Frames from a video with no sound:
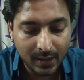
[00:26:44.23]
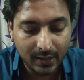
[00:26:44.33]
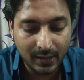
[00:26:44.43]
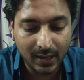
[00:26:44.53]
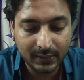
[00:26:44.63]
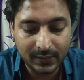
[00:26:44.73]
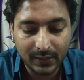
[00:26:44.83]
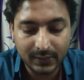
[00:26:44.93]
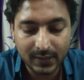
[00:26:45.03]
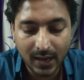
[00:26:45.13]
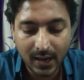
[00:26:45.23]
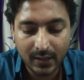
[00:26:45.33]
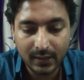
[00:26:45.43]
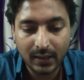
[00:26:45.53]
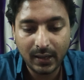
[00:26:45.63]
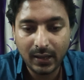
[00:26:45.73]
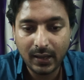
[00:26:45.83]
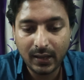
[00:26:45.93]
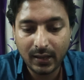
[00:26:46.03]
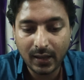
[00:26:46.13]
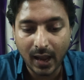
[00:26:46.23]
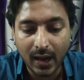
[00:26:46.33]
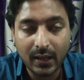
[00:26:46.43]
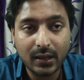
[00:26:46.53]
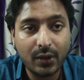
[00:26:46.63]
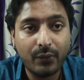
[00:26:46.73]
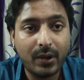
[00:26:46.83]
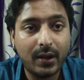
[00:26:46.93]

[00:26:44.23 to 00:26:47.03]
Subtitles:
Next is that the another